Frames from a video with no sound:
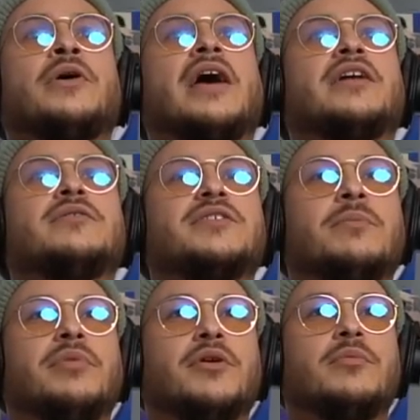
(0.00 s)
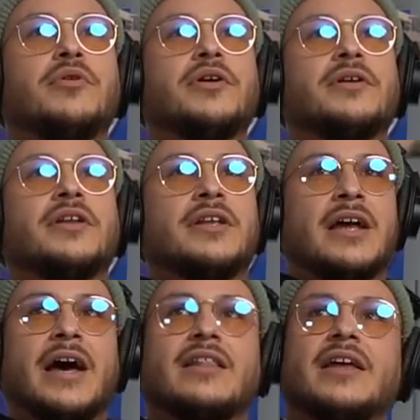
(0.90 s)
And then there was a billboard, and it
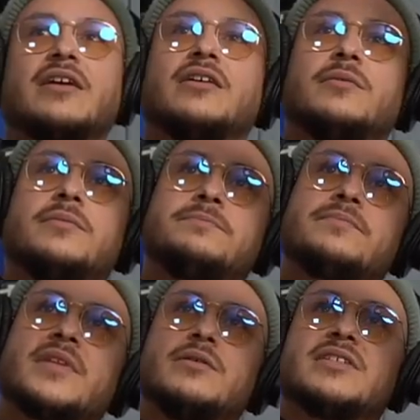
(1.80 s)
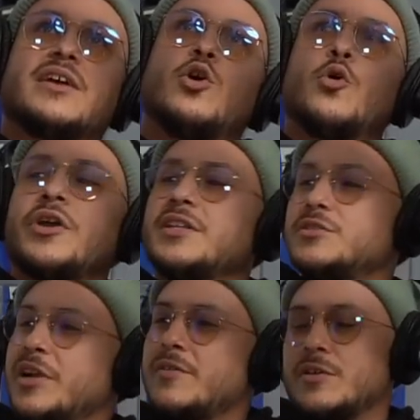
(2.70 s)
had like it was like coins,
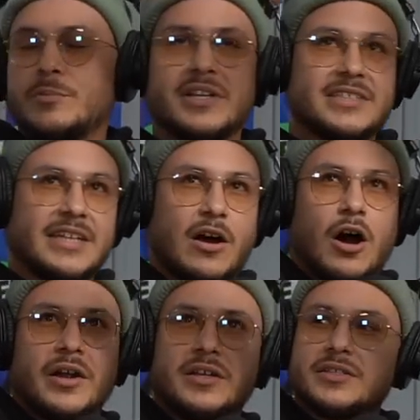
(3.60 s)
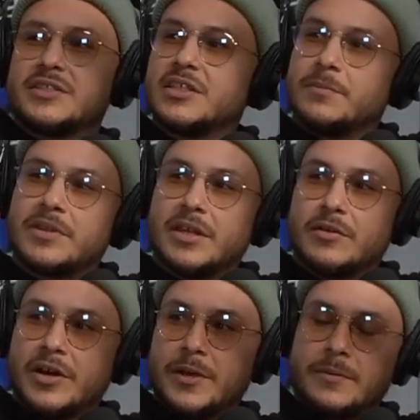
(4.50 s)
whatever, but it said on a something,
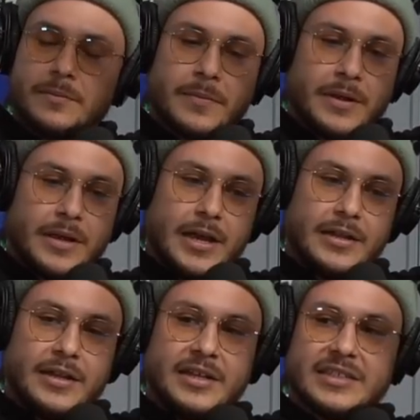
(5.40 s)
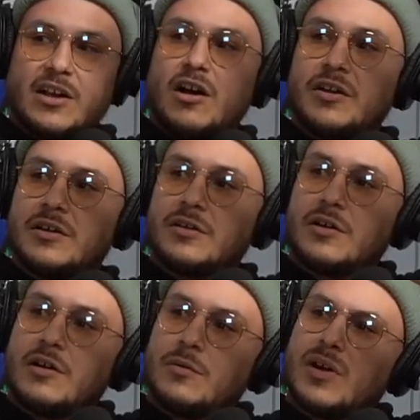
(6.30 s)
right? And then he's like on
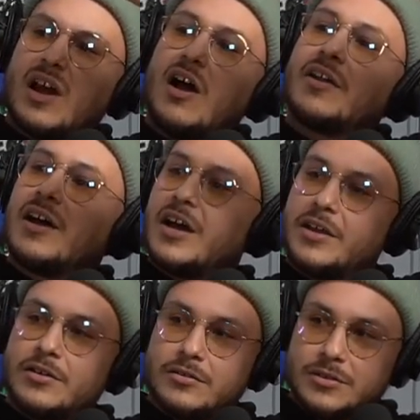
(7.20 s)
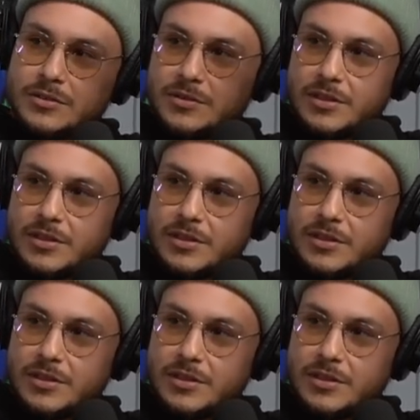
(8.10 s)
a high note or some shit